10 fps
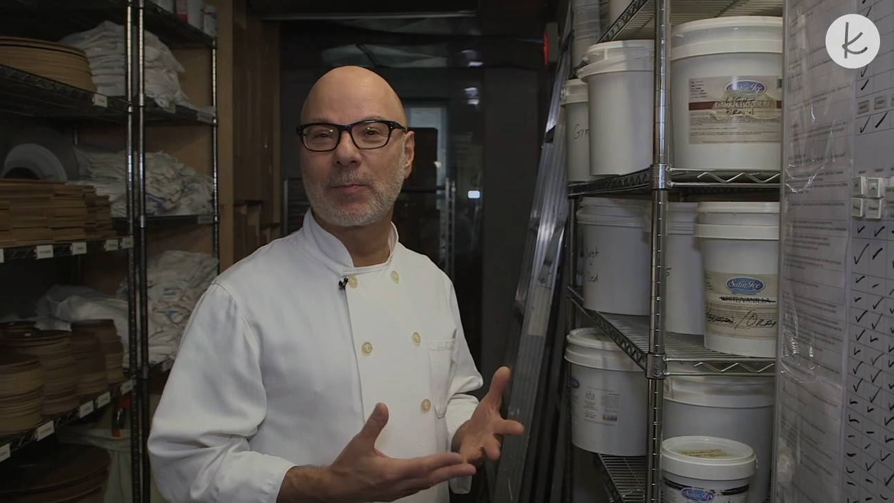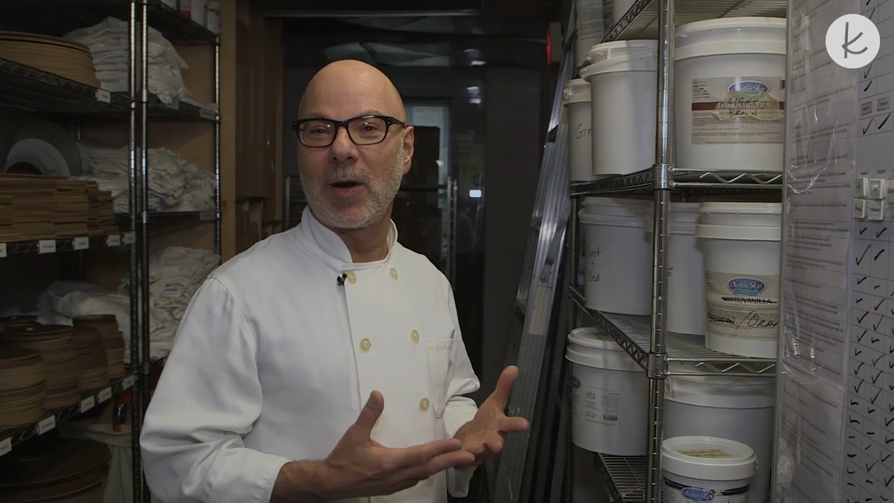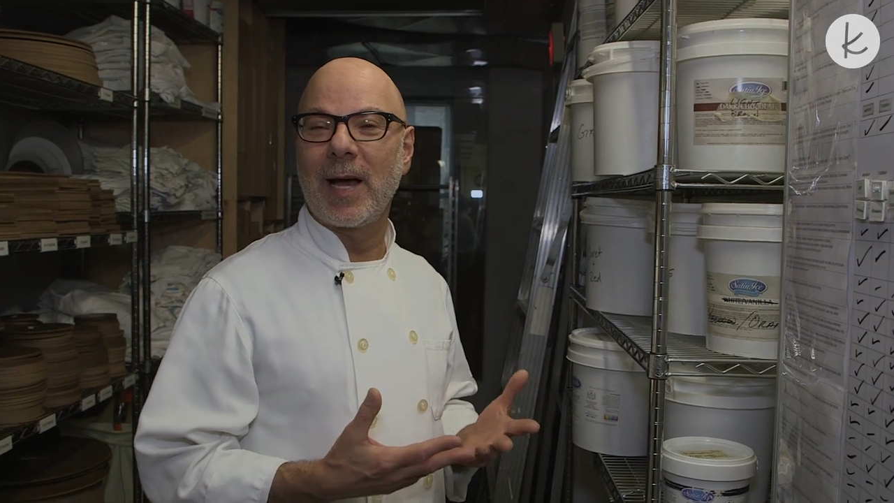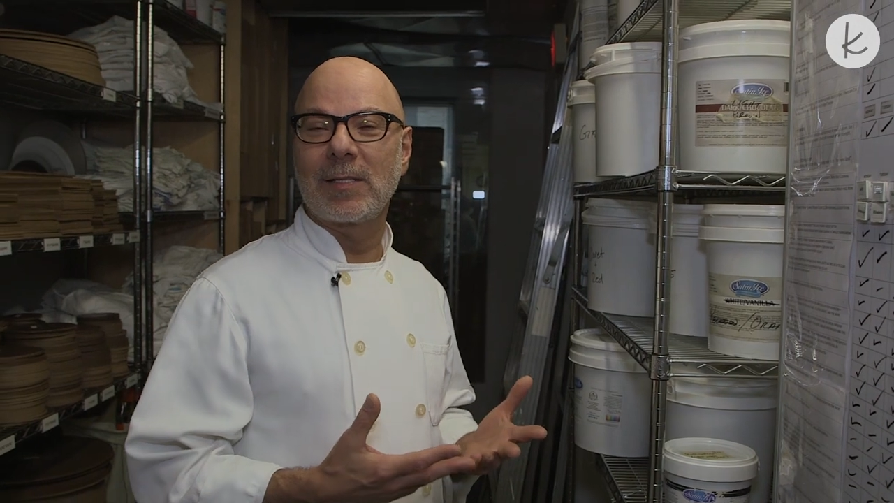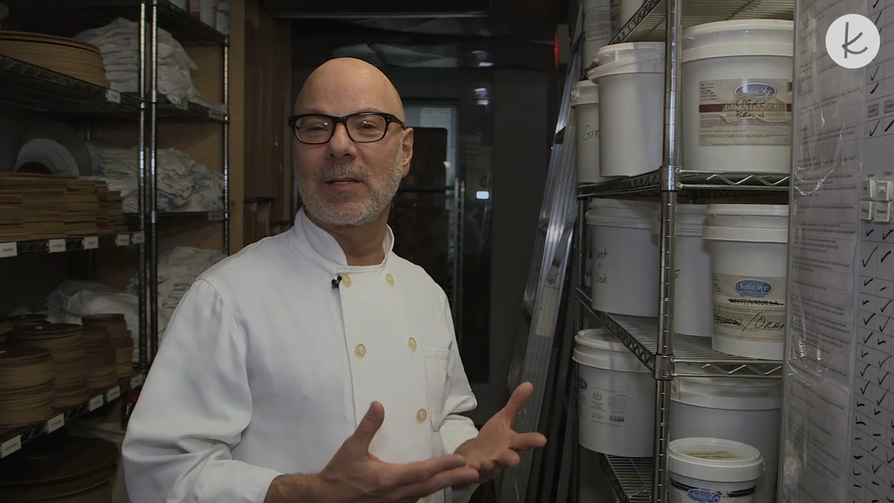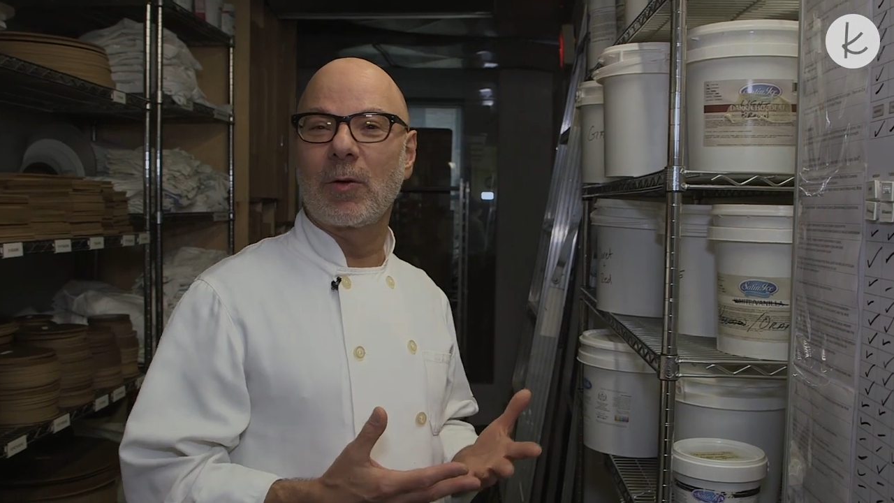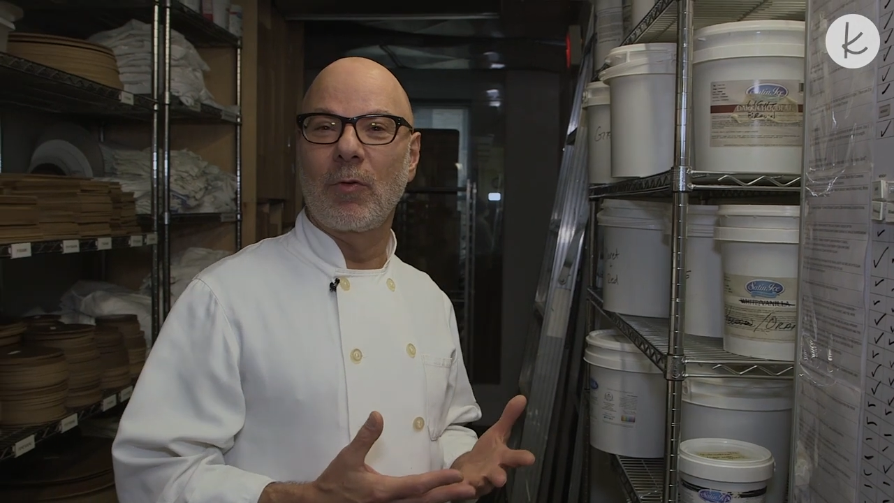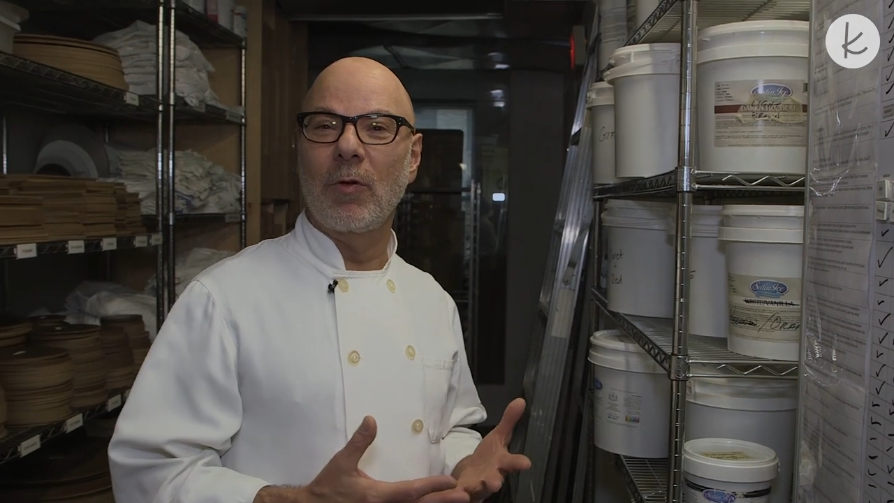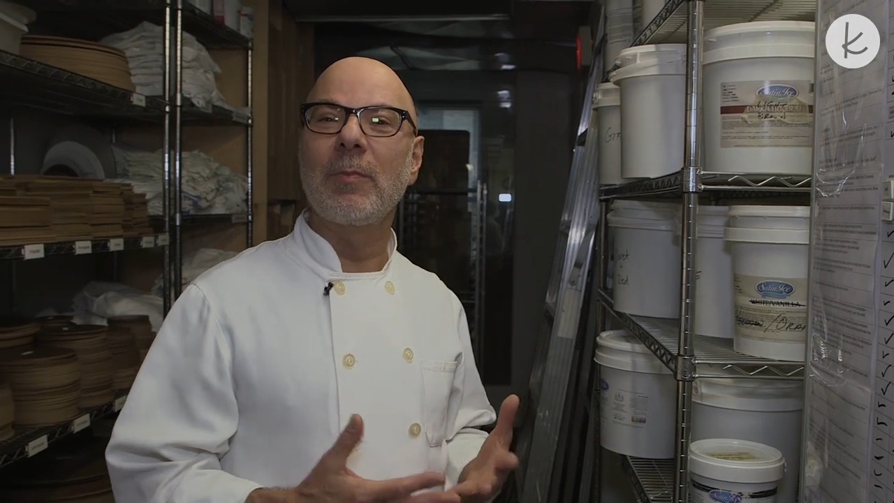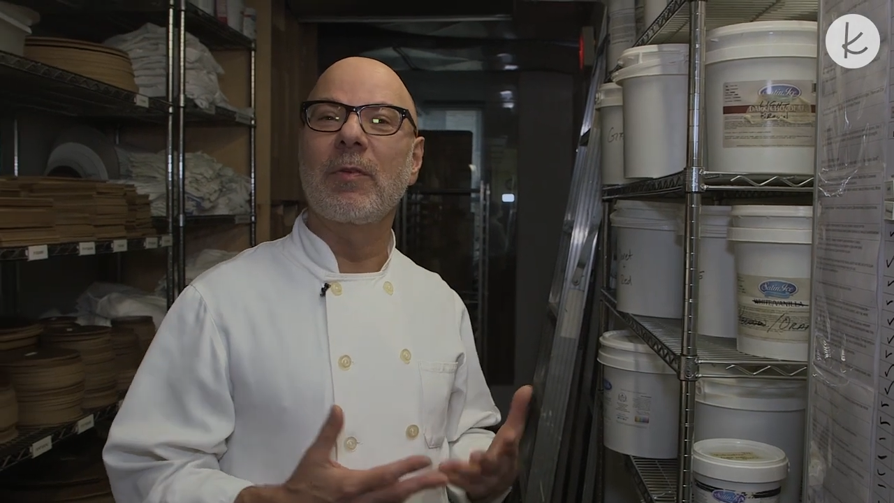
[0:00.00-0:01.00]
brides and
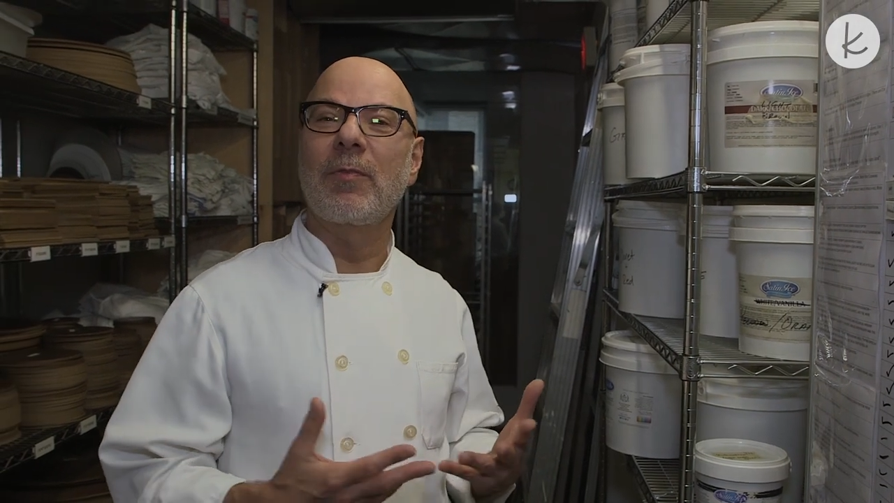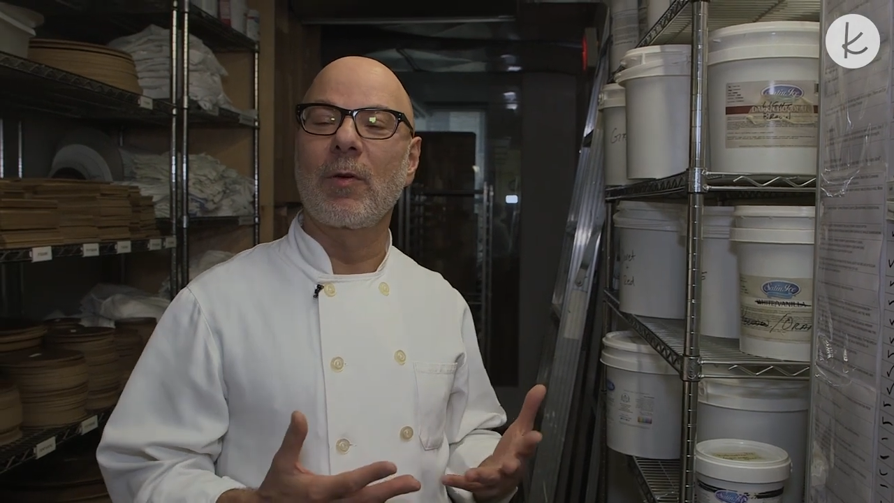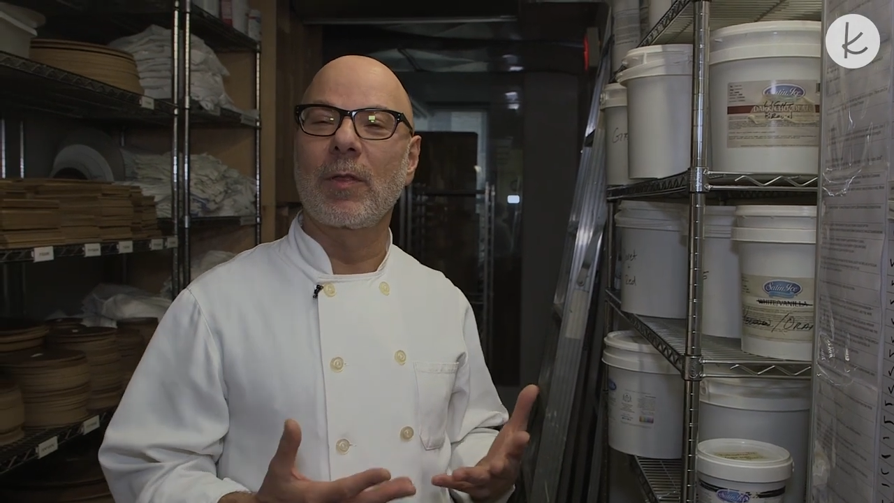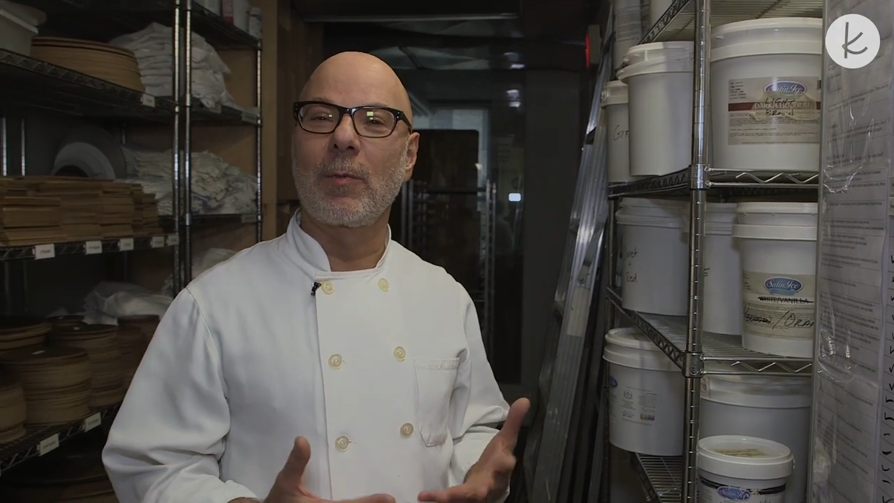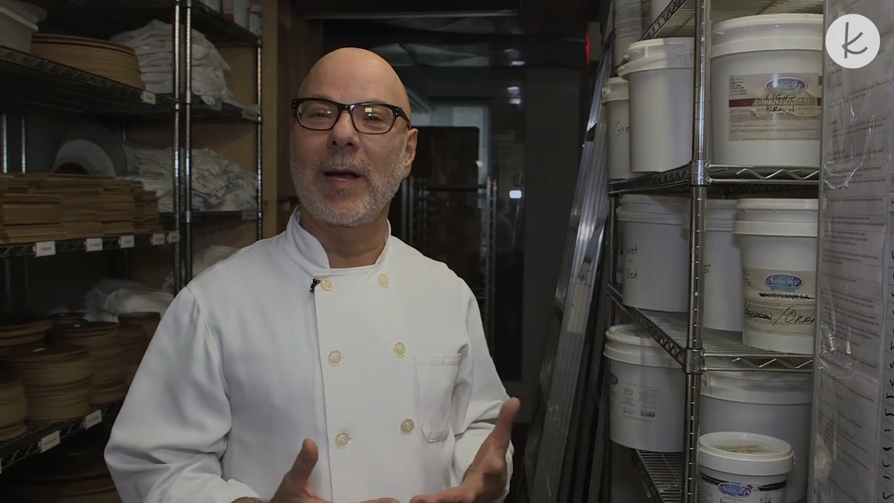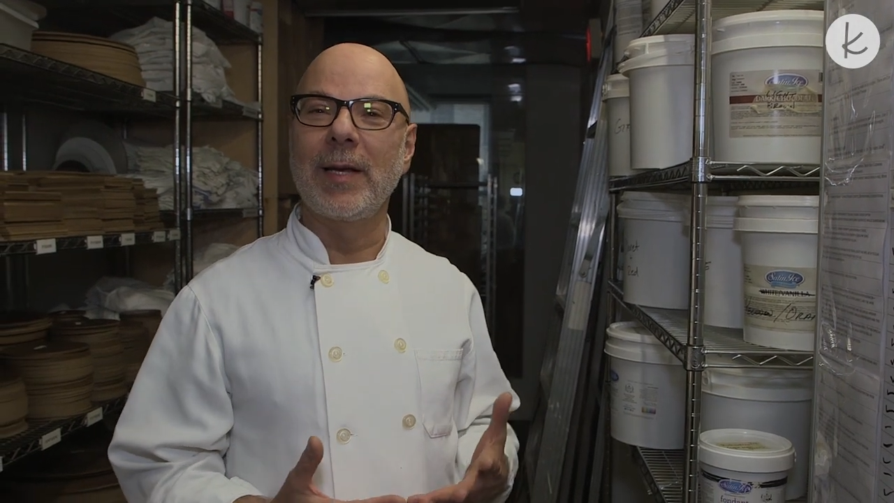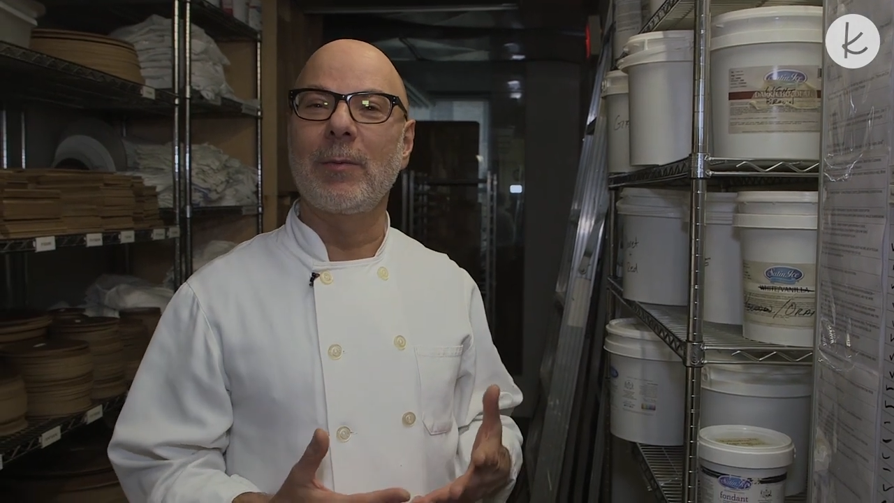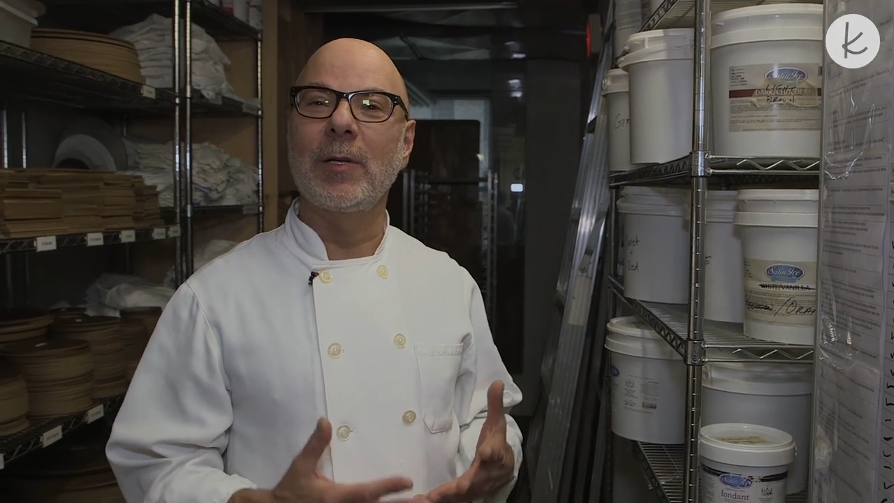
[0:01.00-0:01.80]
groom before the wedding,